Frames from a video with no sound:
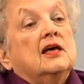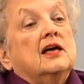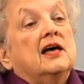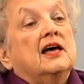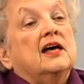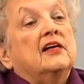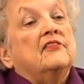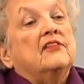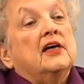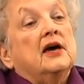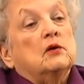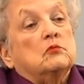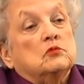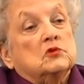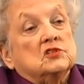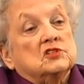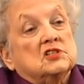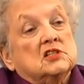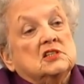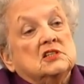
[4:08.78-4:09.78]
and that
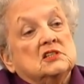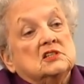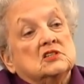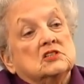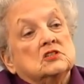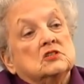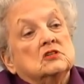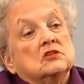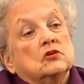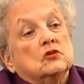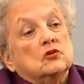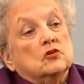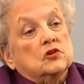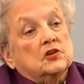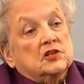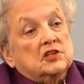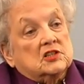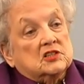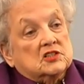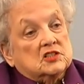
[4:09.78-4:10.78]
was his
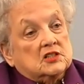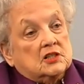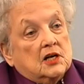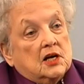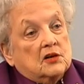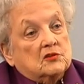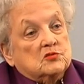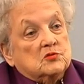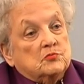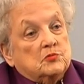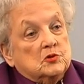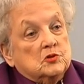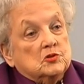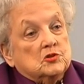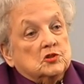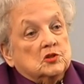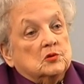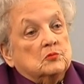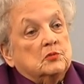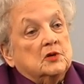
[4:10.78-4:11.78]
earliest contribution